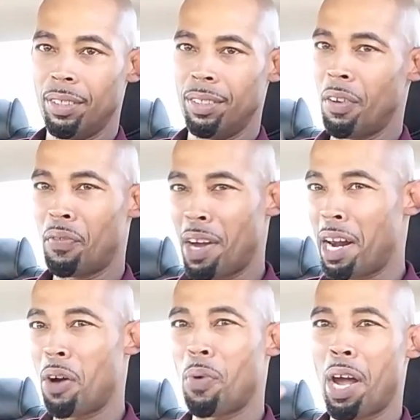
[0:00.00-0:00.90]
You'll find
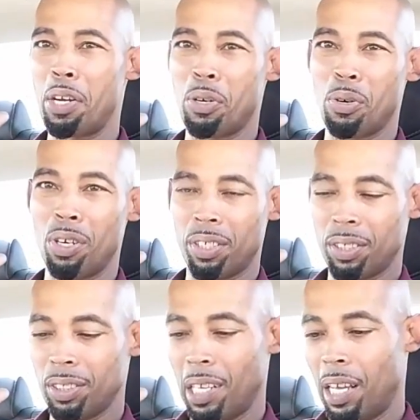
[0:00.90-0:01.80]
out why in the
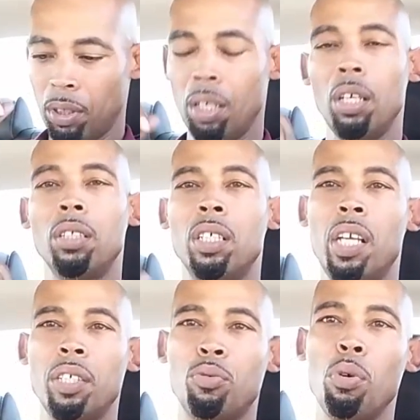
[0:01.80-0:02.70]
course. The
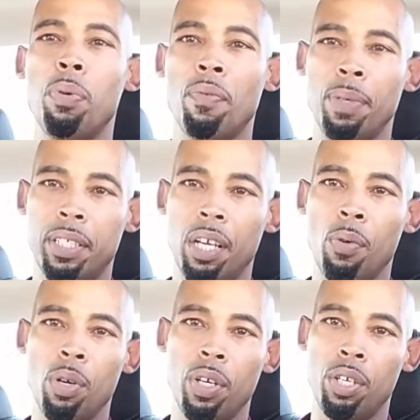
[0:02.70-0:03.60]
next group of
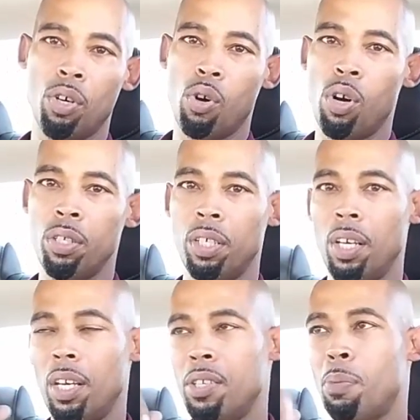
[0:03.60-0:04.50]
material in the course
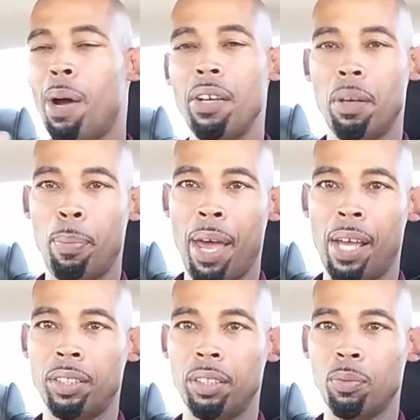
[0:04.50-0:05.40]
is about your
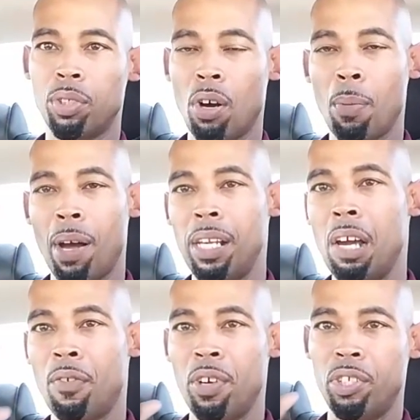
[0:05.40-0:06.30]
passion. We talk about
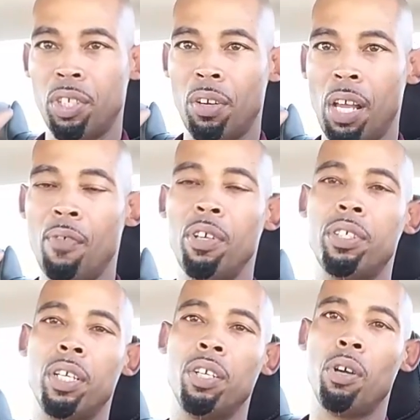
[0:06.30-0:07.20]

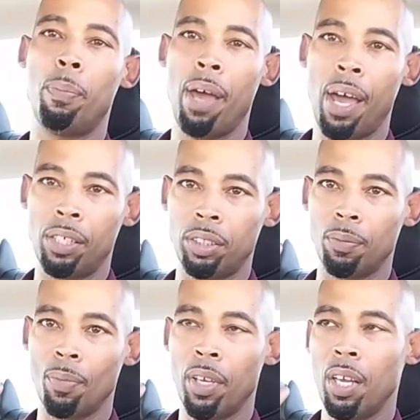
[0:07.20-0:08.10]
leveraging your
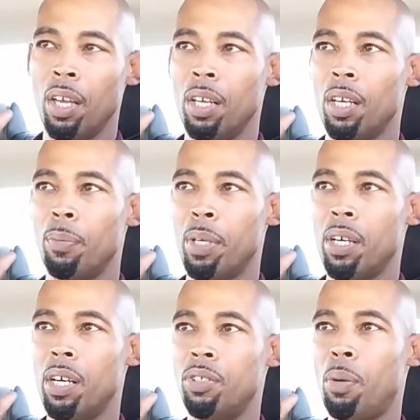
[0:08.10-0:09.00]
passion,
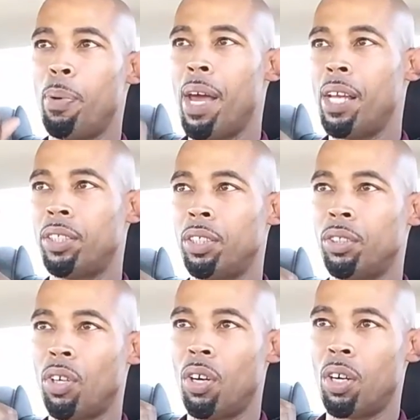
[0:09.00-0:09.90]
because your
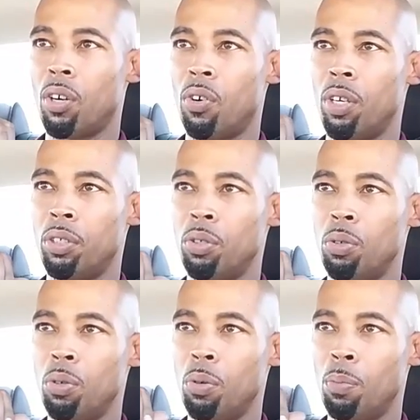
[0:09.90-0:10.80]
passions are going
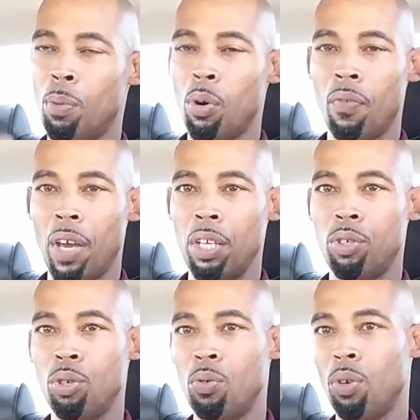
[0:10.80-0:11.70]
to
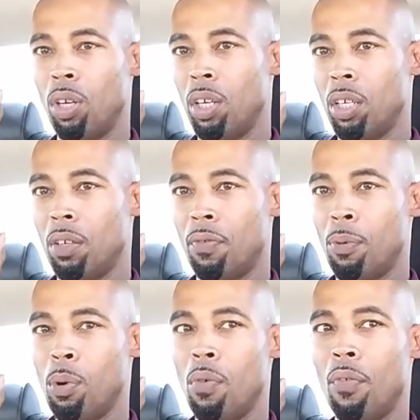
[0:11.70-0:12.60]
motivate you
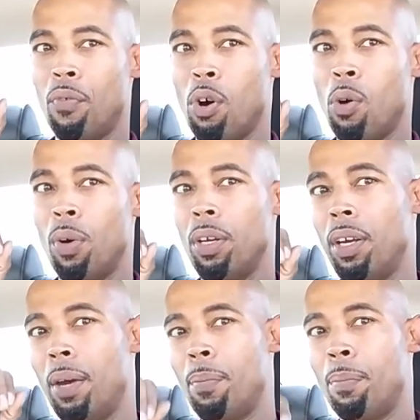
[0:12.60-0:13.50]
for moving forward,
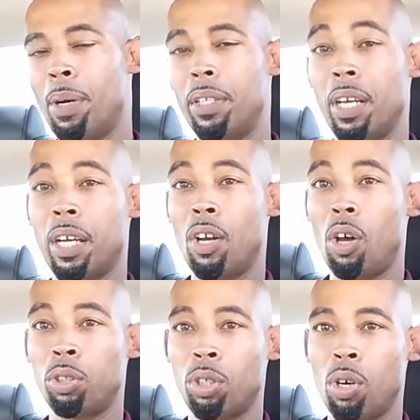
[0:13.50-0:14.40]
but they can
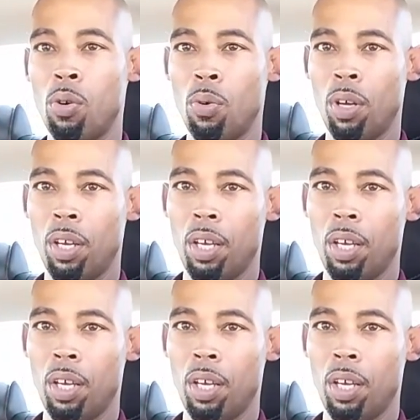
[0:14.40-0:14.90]
also